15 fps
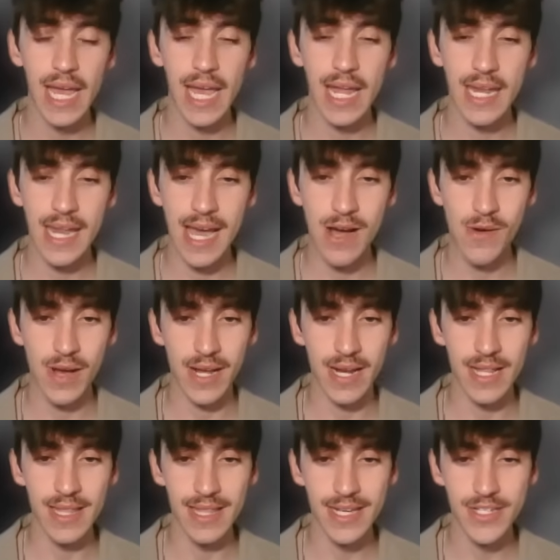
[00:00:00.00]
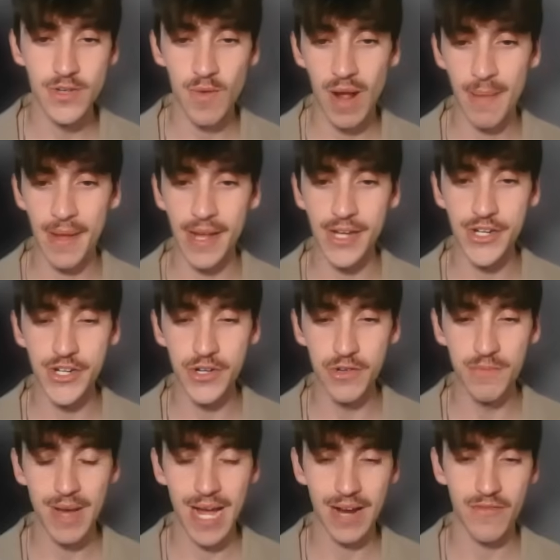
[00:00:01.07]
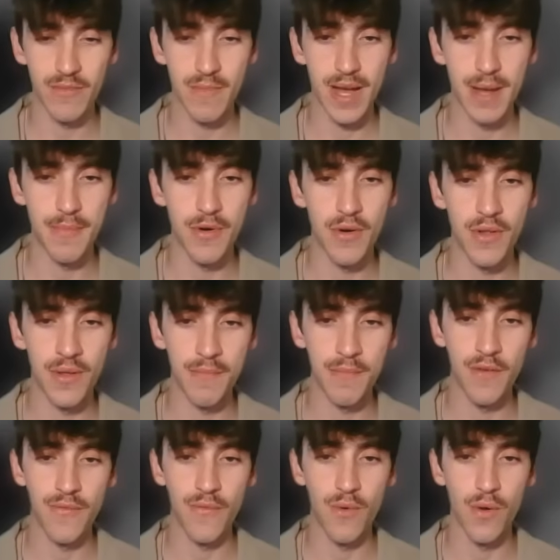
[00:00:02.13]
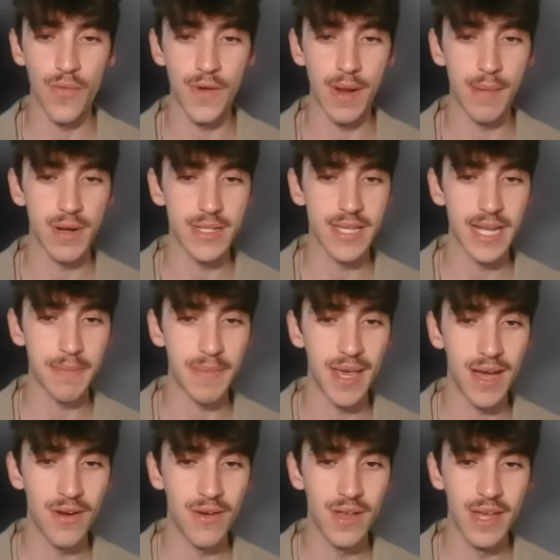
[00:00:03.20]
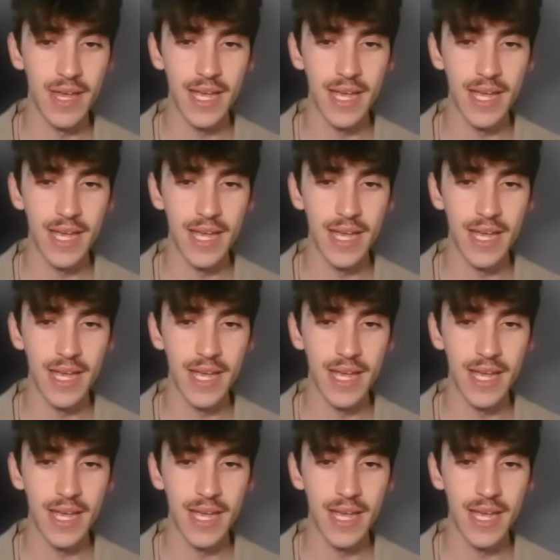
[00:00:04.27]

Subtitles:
And now I can at least grab a shield back from my opponent before they're able to take me out.